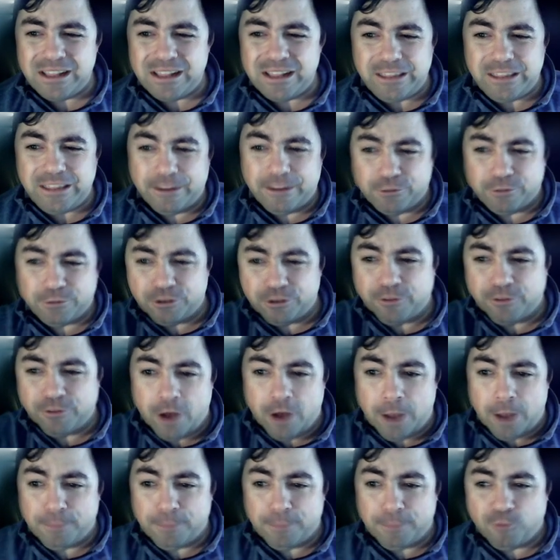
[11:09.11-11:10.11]
Difference of
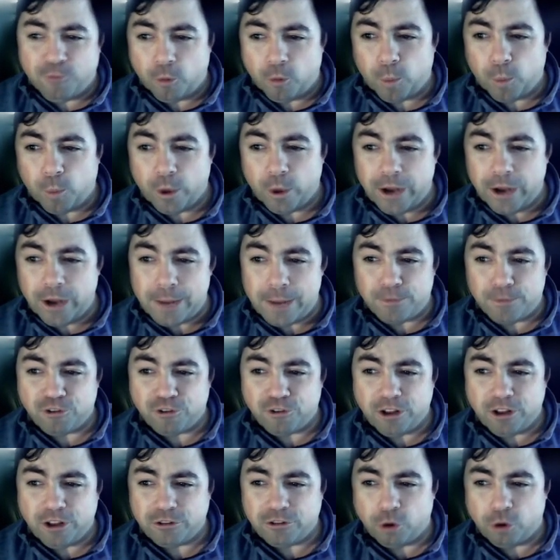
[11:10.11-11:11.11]
up
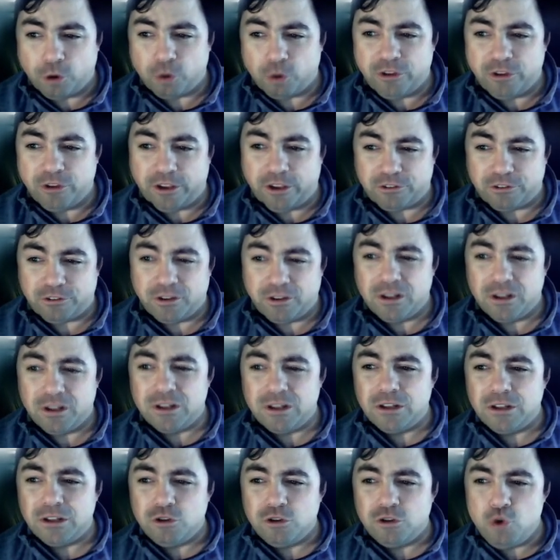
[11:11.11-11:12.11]
4.8%. Total test
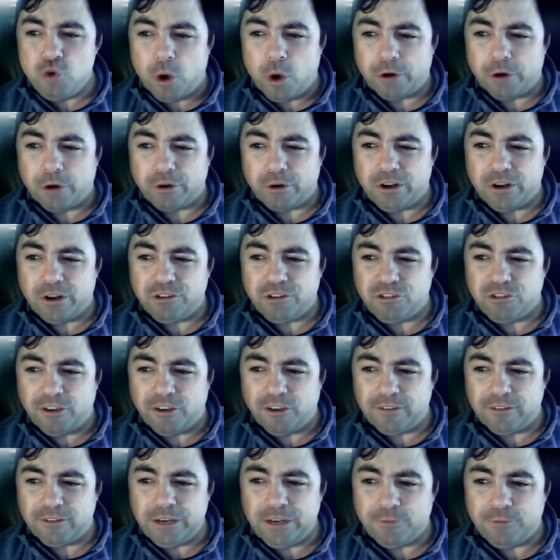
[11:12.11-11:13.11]

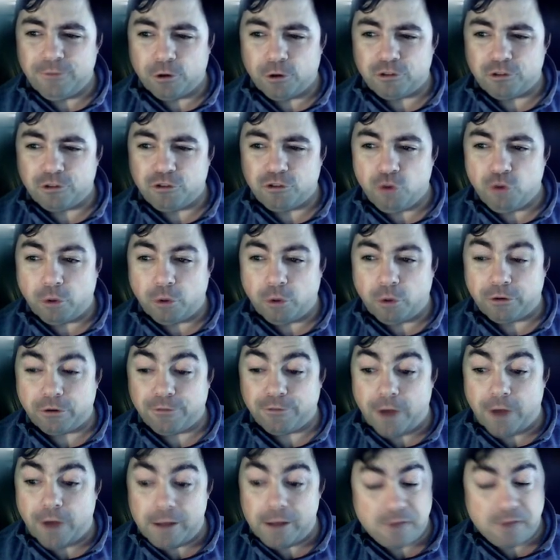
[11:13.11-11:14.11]
270 versus
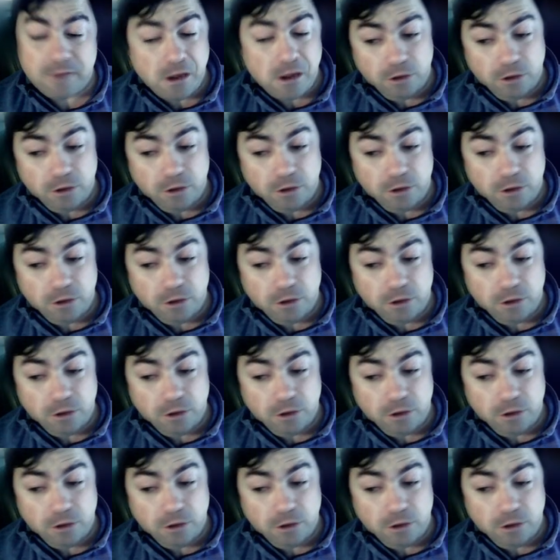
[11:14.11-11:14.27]
205.